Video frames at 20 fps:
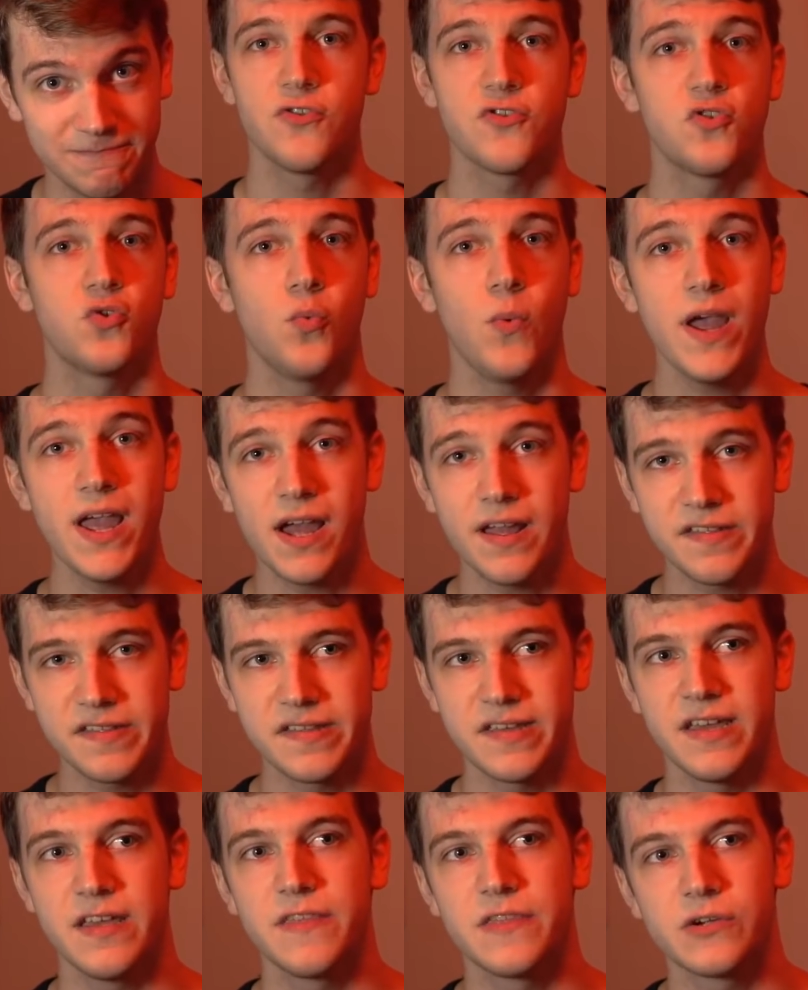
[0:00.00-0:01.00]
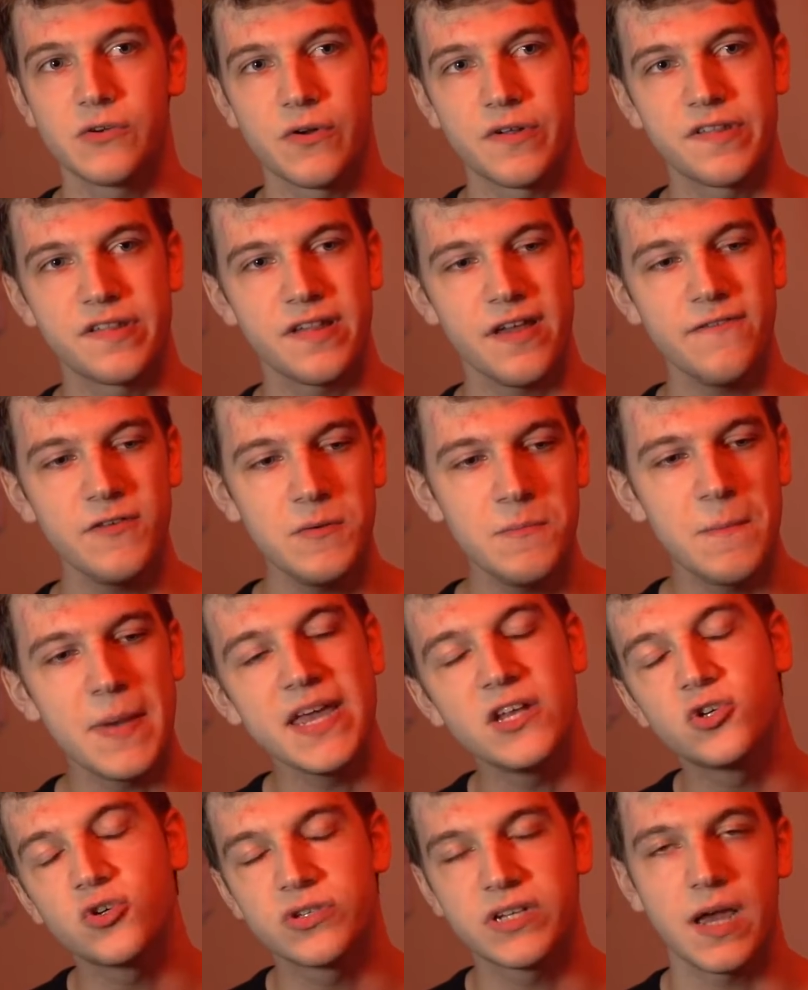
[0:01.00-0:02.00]
So the way I see it, there are 7
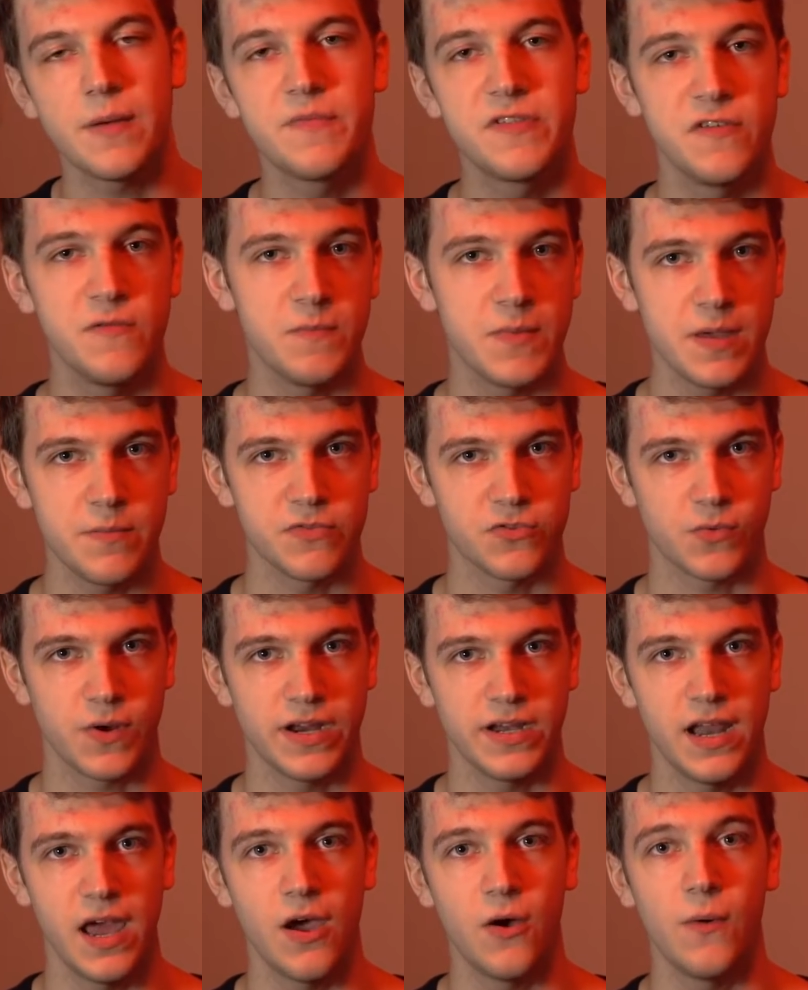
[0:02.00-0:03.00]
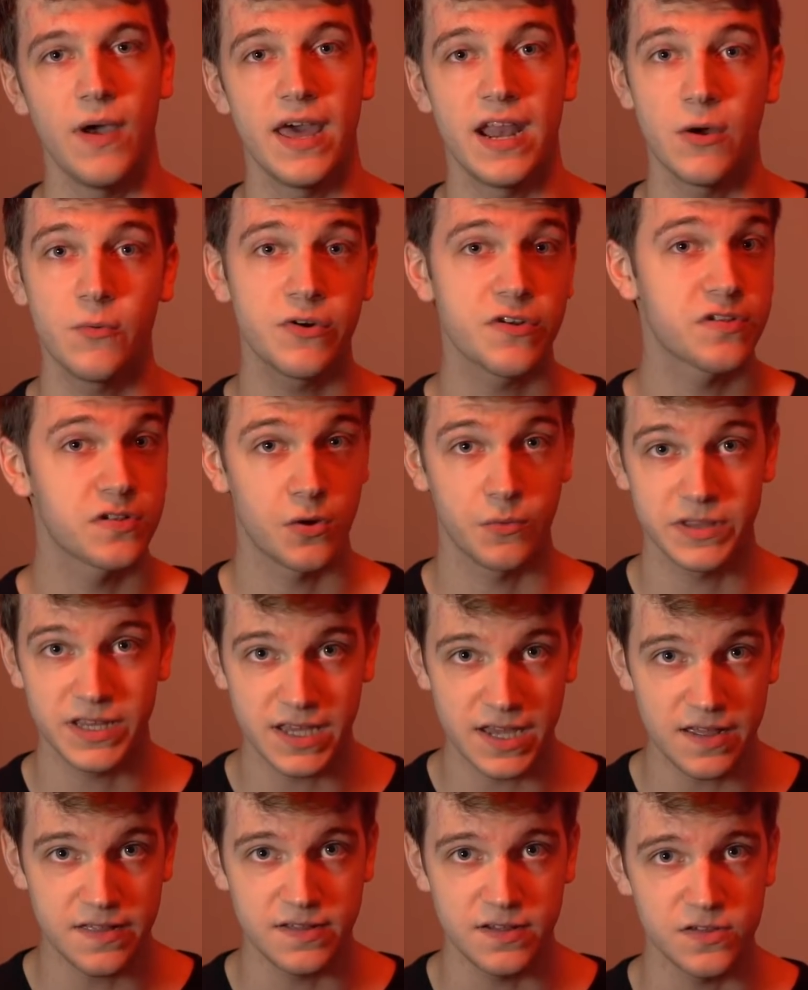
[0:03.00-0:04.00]
major types of memes right now, and I want to start with
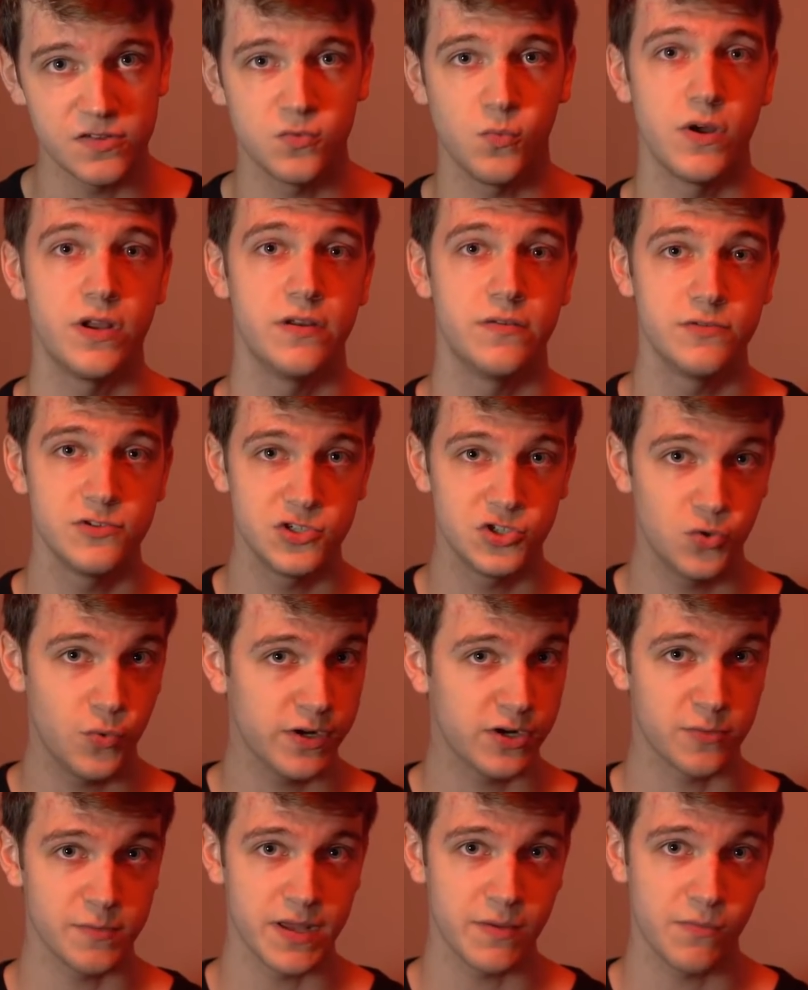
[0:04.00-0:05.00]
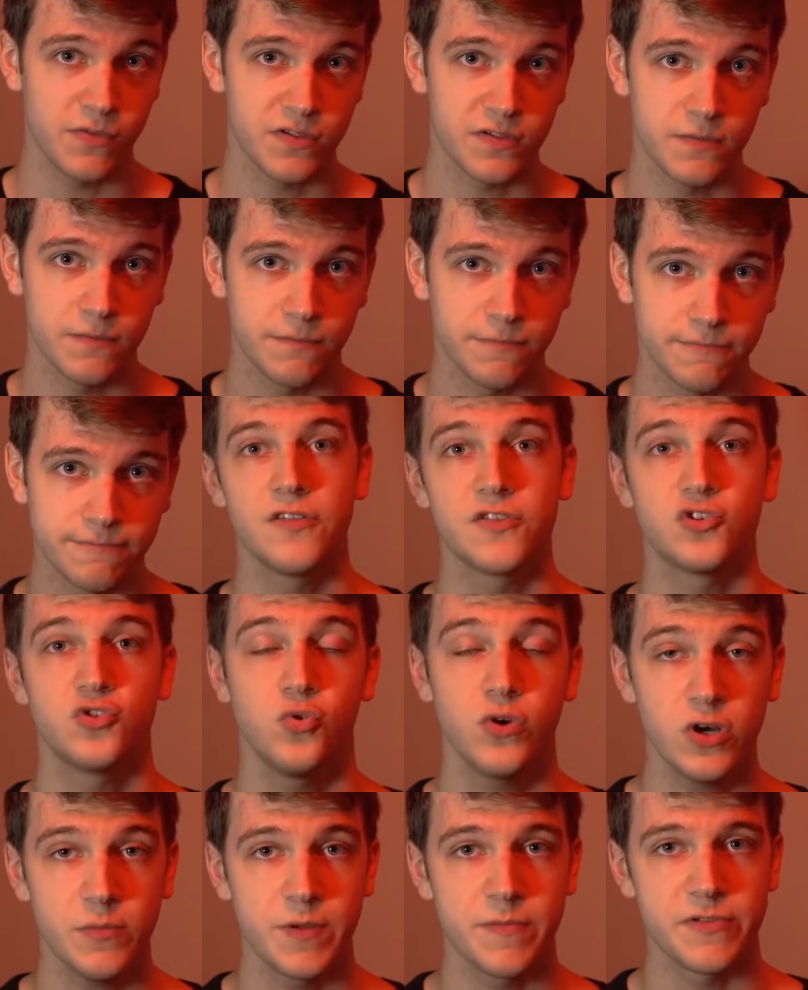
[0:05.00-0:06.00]
the easiest one, Twitter memes. So
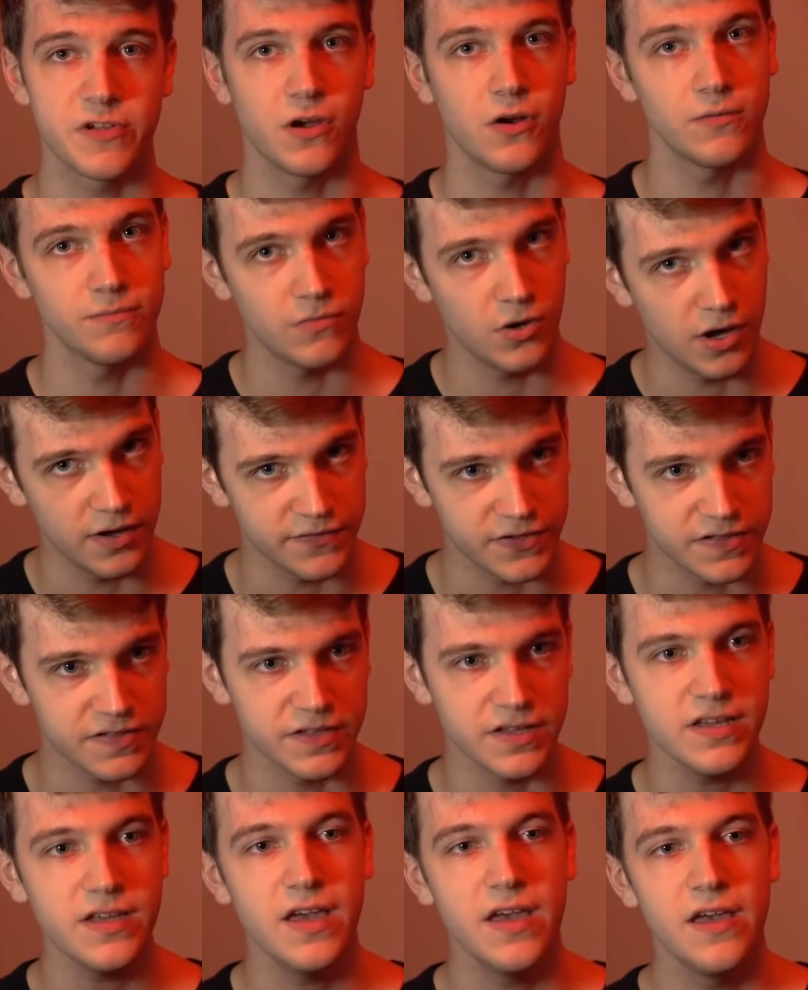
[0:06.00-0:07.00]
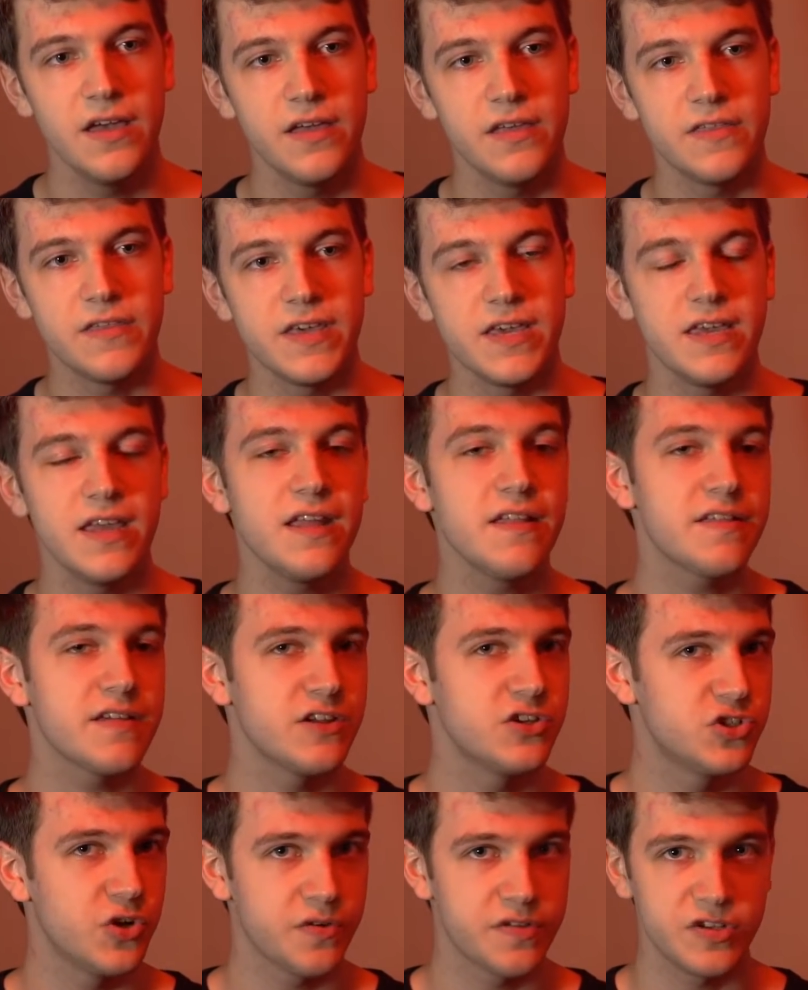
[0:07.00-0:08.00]
Twitter memes are, obviously, the
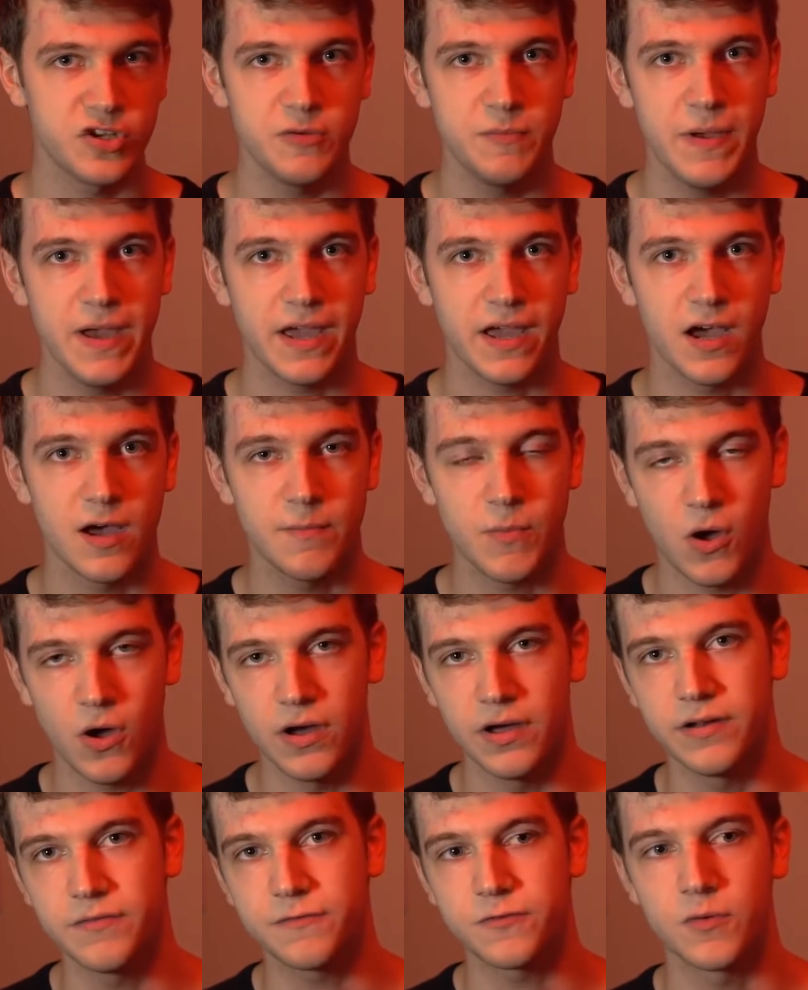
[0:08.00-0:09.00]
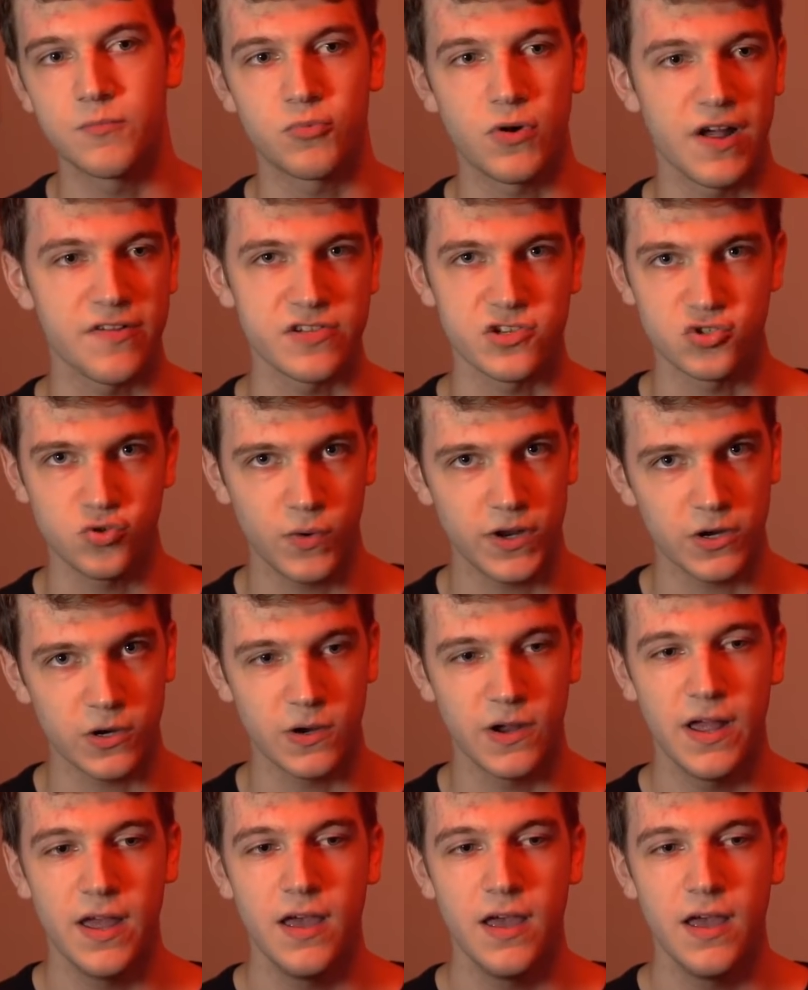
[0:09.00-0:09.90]
inside jokes that you pick up on from browsing Twitter.